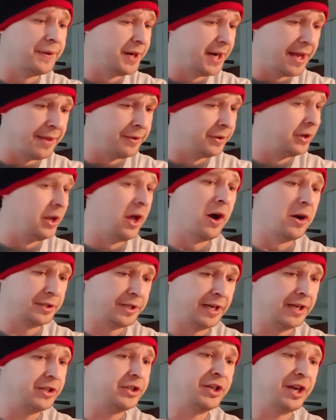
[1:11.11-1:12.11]
Another long
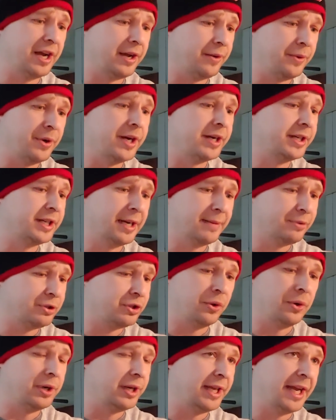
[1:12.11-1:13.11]
touchdown run comes
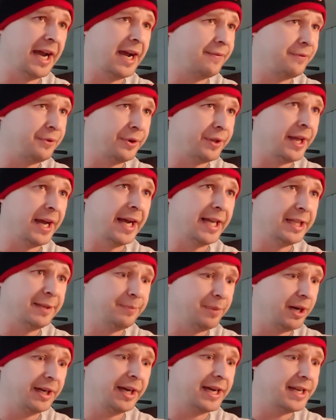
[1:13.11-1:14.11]
shortly after that. The
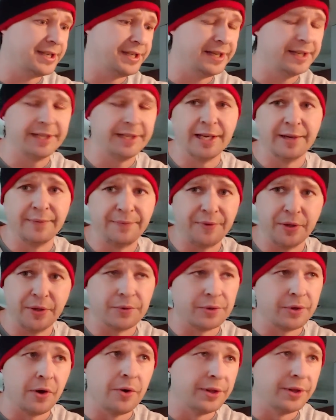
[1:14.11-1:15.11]
Buckeyes did get a
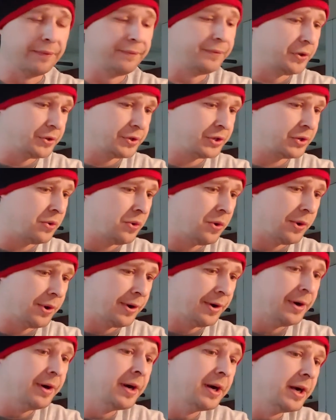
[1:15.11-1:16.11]
field goal in the first
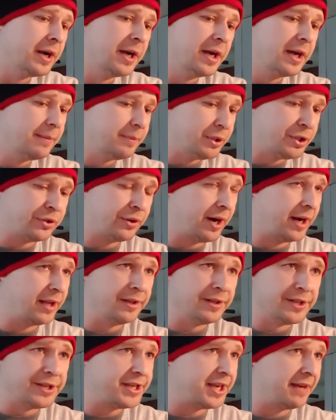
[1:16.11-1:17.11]
quarter, but
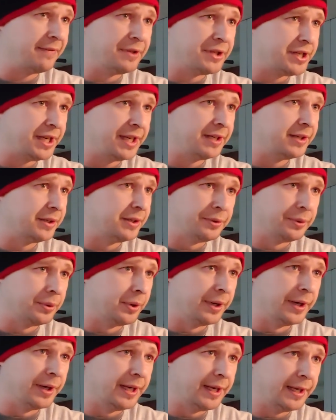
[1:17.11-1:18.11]
trailing
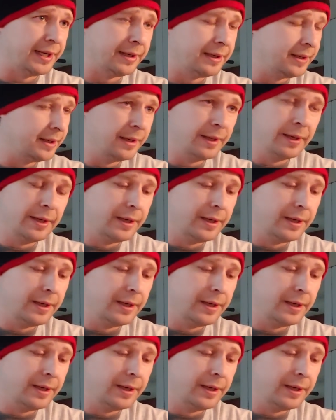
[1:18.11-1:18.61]
17-3.